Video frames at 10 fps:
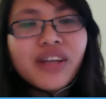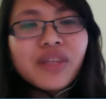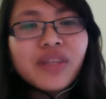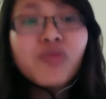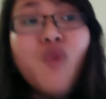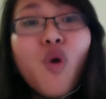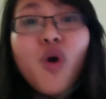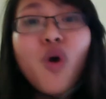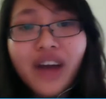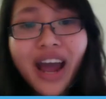before the
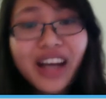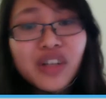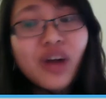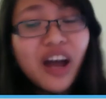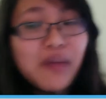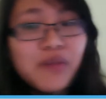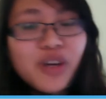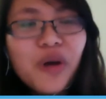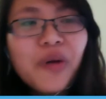actual IPO